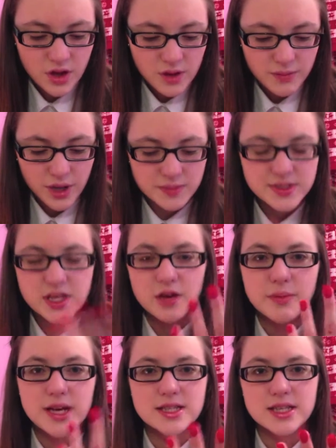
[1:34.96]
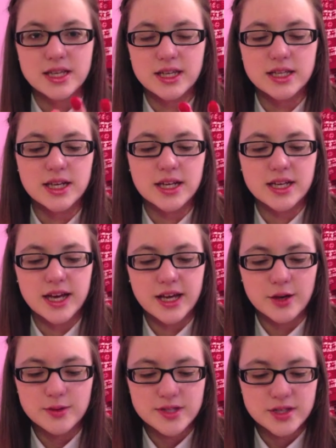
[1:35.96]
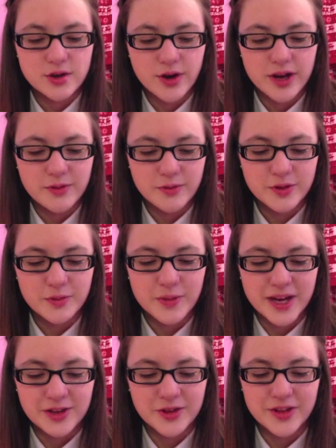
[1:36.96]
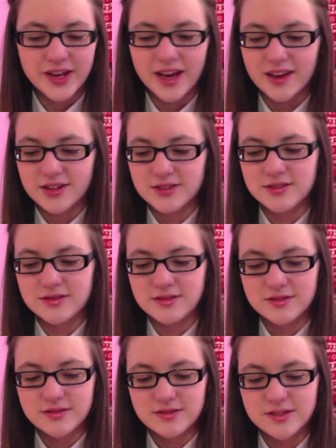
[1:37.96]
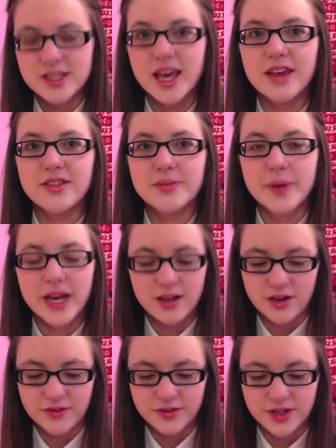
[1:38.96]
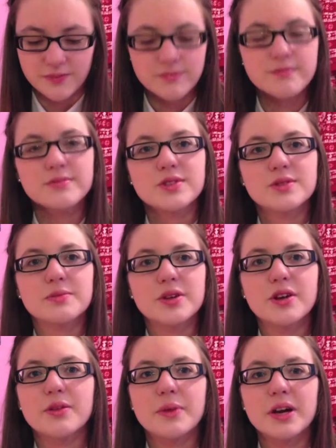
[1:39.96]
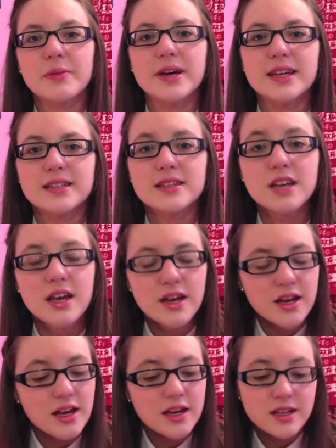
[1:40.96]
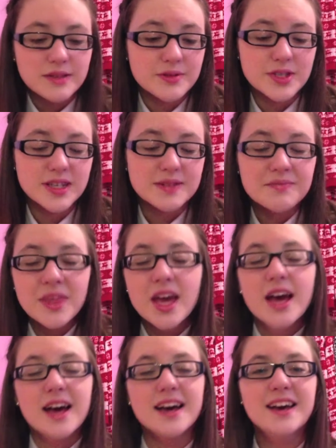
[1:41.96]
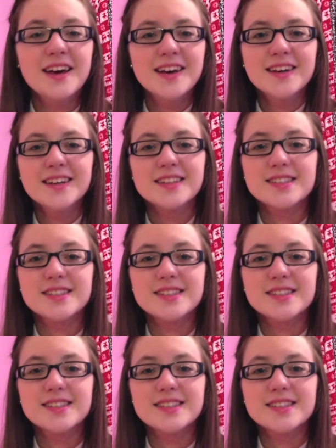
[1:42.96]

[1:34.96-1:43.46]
But I'm so messy, and I always scrape with my other nail to get the paint off and then just put it on the back of my hand. But yeah.